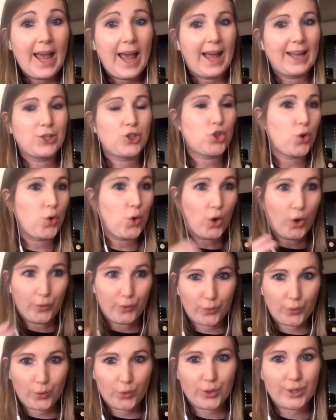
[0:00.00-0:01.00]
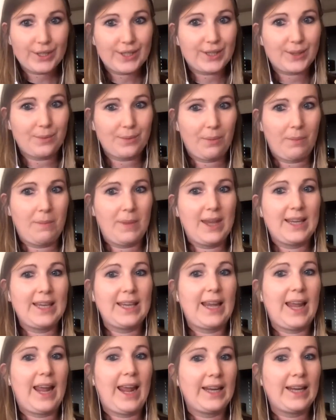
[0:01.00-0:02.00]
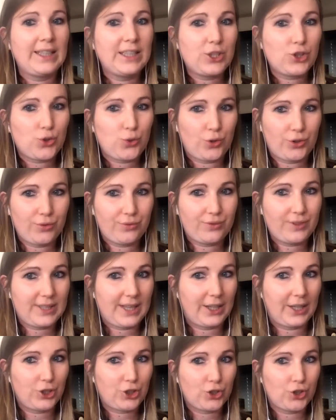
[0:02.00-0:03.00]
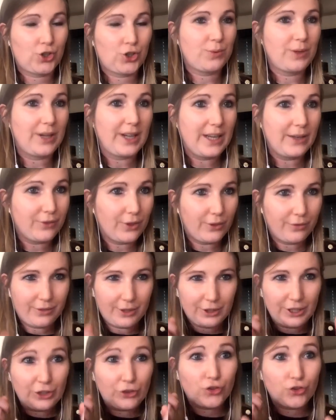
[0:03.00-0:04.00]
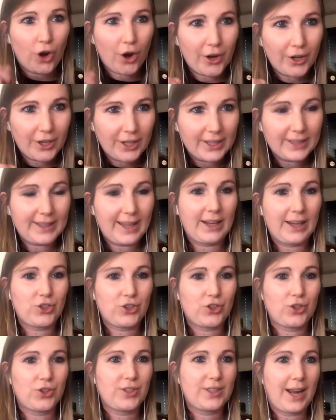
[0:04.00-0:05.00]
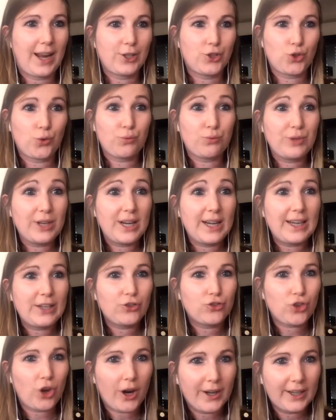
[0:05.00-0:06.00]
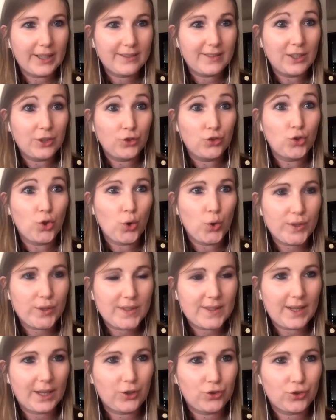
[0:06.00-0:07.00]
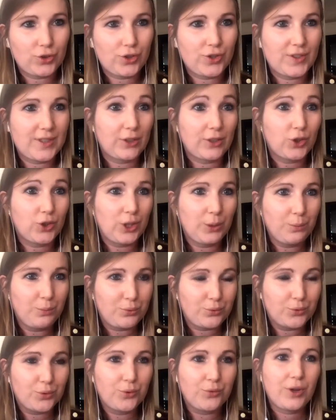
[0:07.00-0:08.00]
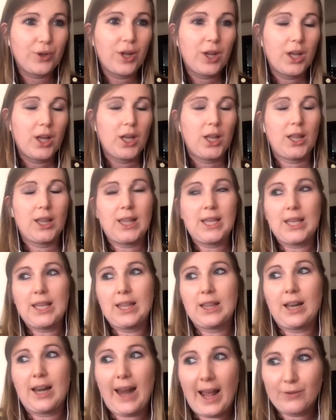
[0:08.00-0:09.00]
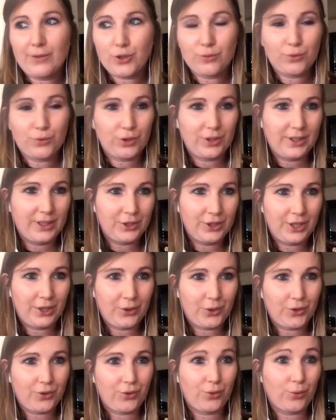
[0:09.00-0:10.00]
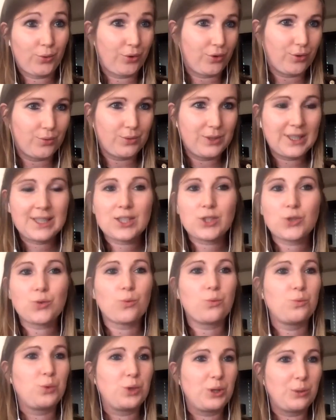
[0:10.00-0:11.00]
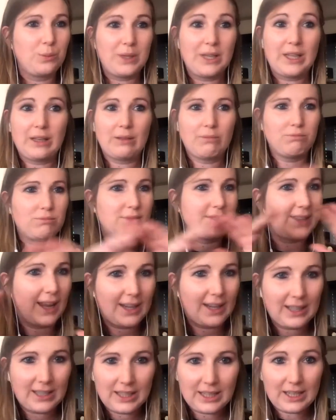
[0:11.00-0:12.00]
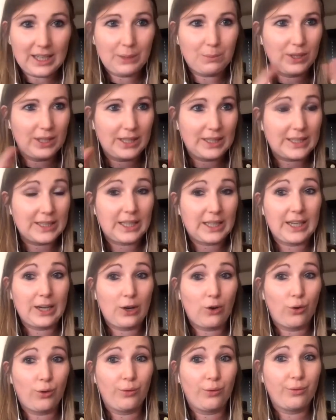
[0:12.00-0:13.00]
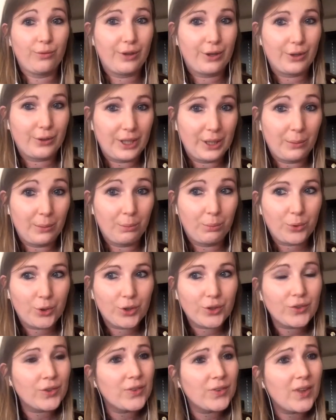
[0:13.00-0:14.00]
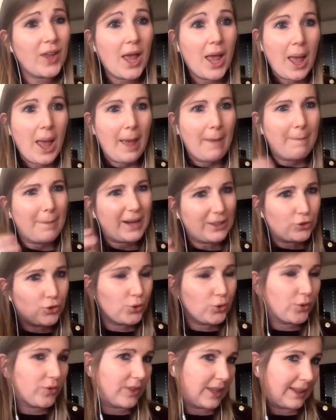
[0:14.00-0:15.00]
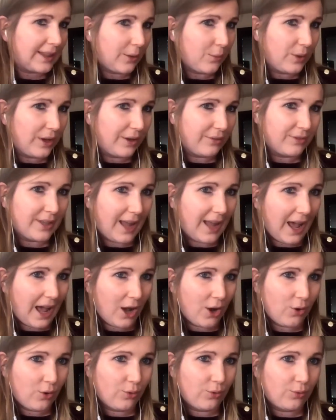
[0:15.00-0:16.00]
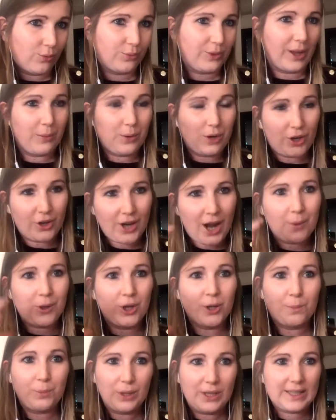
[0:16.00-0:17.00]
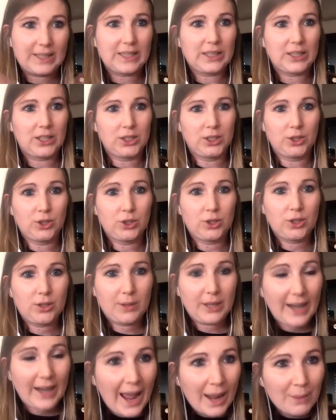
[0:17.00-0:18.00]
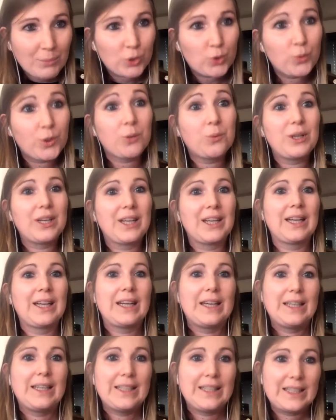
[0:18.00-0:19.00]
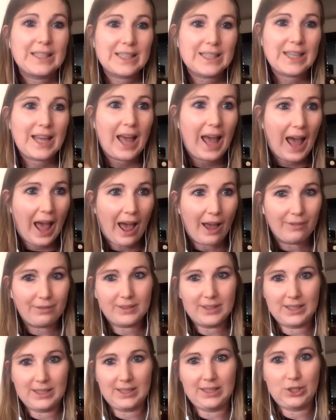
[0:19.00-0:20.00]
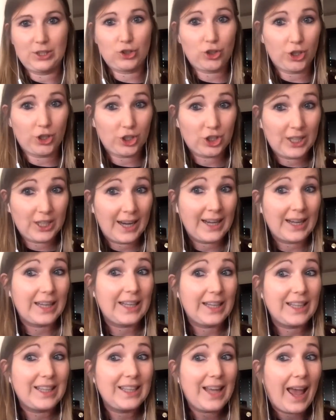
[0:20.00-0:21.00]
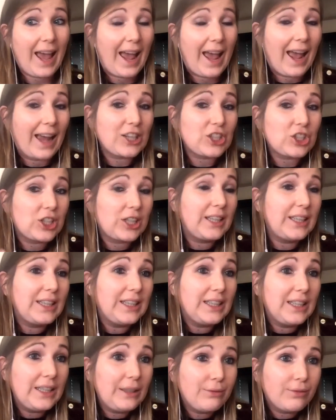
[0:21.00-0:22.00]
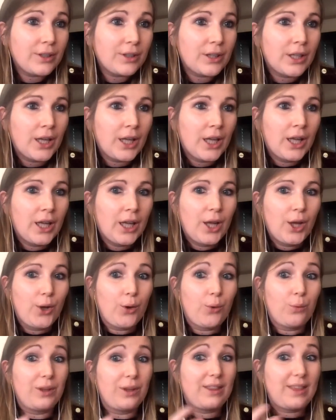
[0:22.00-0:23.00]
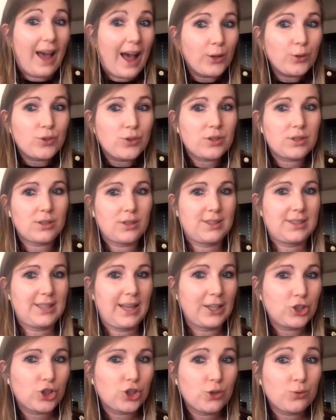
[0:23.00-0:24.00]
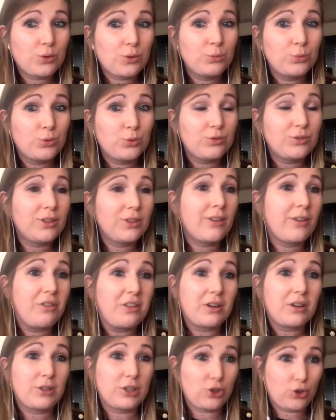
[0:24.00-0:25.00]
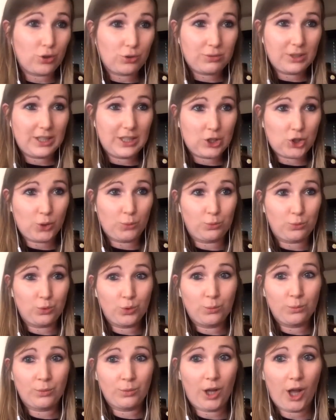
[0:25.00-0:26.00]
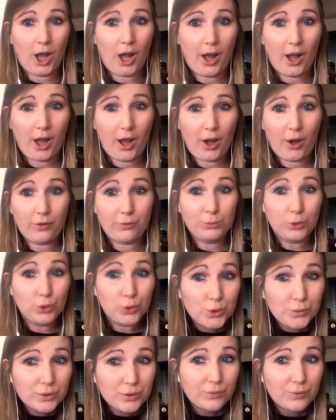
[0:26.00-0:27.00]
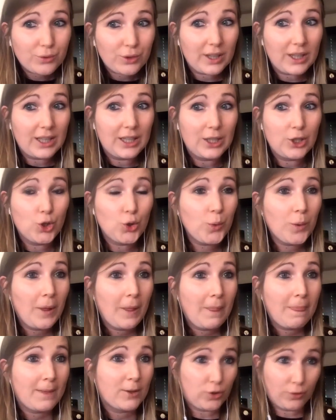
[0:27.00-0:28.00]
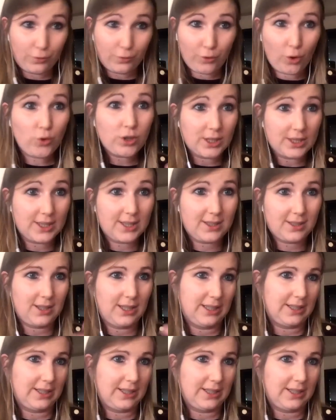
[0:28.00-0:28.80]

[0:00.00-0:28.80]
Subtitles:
And so, of course, making any sort of sanctions relief a very targeted exercise, so really targeting those sectors that could improve the lives of ordinary North Koreans, will be technically, politically, all very important. But I do think that we are now in a political climate where we can at least have this discussion. And actually, even without sanctions removal, there is already some room of maneuver for the EU to focus